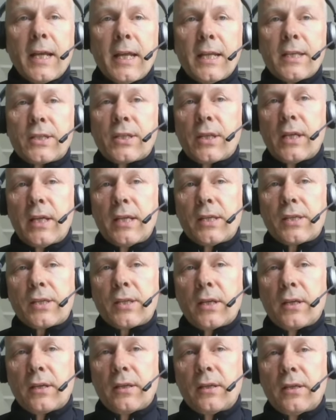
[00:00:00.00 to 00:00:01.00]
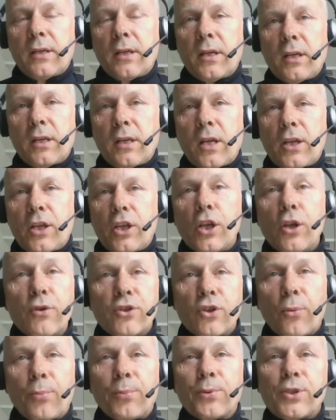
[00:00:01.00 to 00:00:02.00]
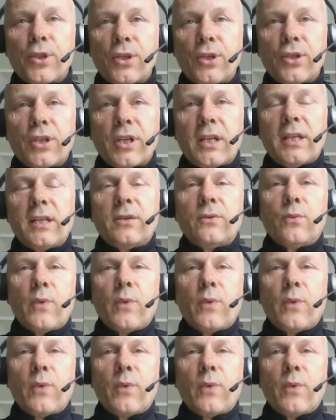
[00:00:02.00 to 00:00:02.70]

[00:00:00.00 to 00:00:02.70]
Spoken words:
It's a huge opportunity